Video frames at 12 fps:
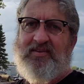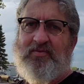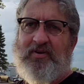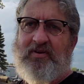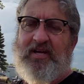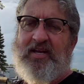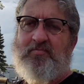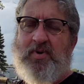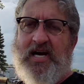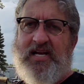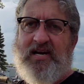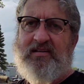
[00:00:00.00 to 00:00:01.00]
We're in
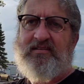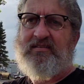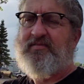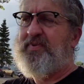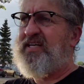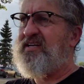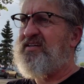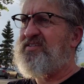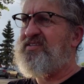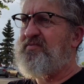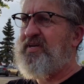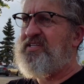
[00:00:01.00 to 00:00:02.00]
Minot
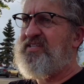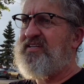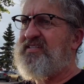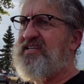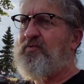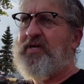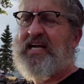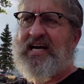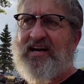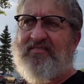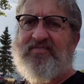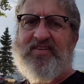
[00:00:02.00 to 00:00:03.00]
because the best intel we
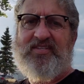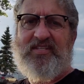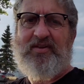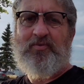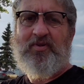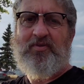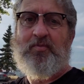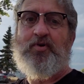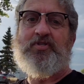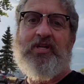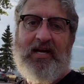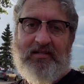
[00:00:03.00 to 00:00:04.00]
have is that we're the
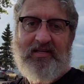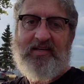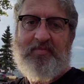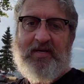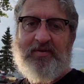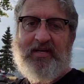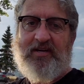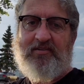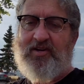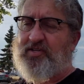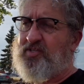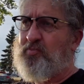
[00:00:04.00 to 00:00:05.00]
most likely to be able to get
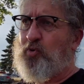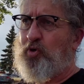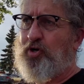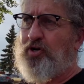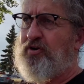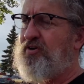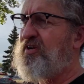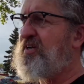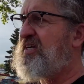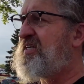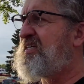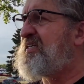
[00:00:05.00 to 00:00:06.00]
across the border.
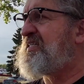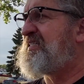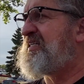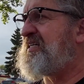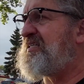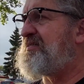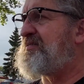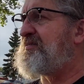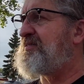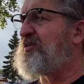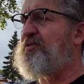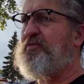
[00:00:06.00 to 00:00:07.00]

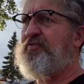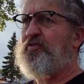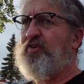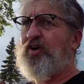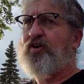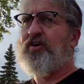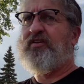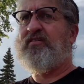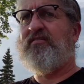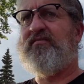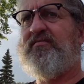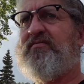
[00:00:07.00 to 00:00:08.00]
Don't know if you've heard.
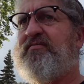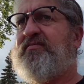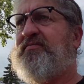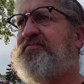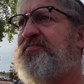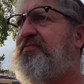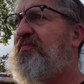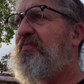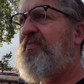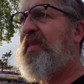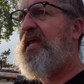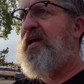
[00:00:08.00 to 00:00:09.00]

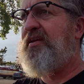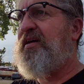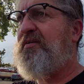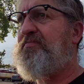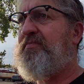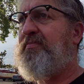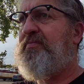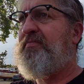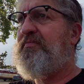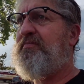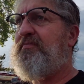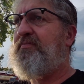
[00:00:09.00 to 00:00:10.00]
And a
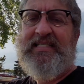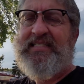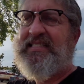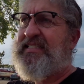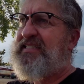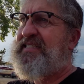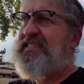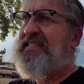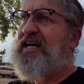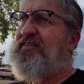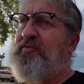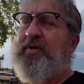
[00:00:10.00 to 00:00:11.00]

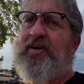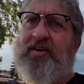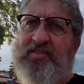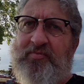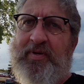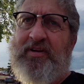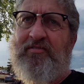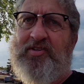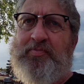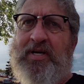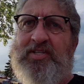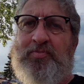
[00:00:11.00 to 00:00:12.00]
lot of Americans have been
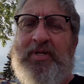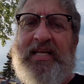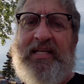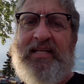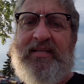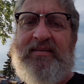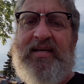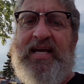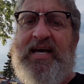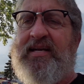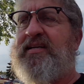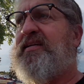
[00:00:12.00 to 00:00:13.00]
irresponsible lately.
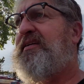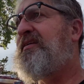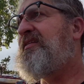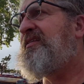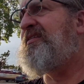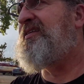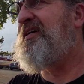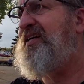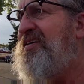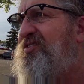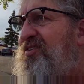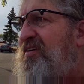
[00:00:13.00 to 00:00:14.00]
And the thing
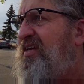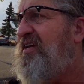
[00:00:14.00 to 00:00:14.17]
is,